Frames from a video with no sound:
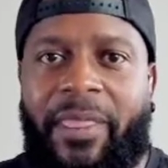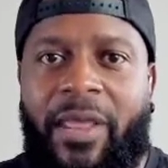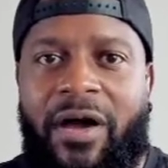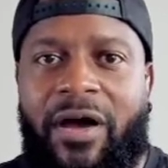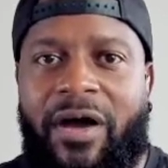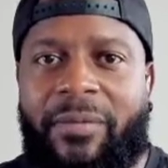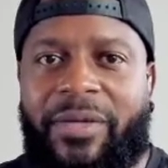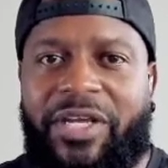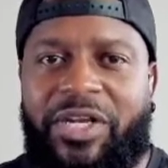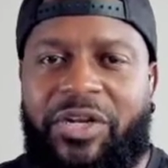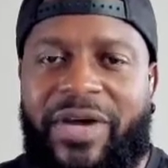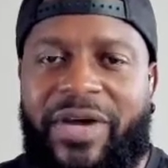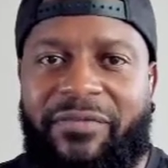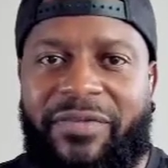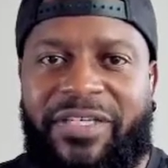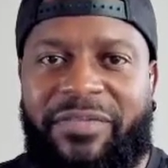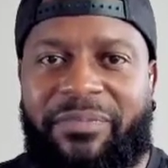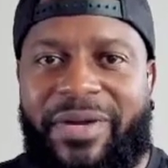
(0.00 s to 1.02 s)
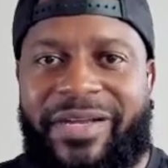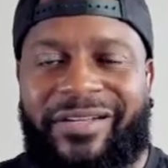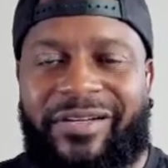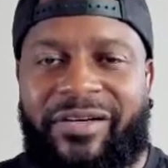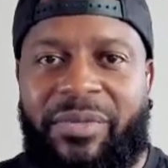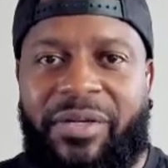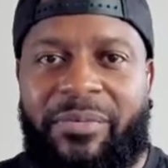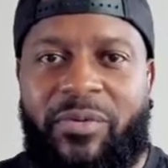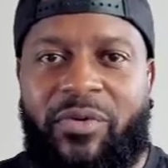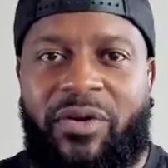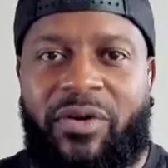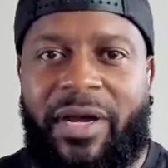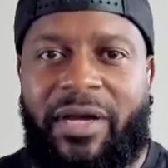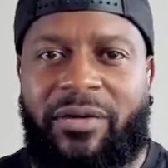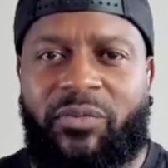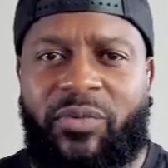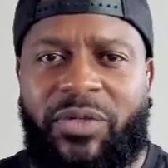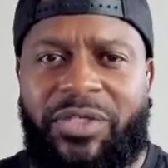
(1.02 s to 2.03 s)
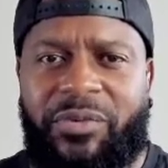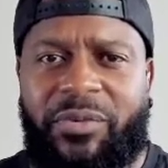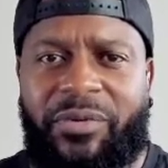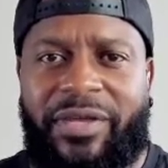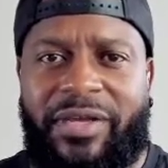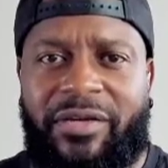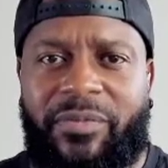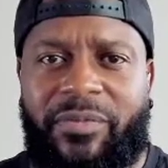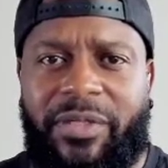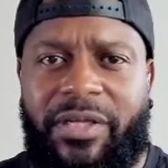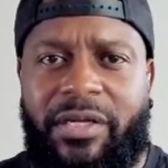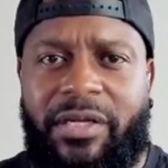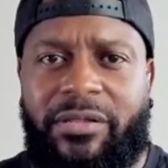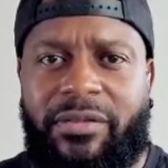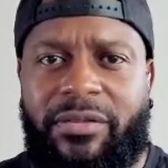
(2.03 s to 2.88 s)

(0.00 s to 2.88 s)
Can you kind of explain a little bit more about what you were thinking with that?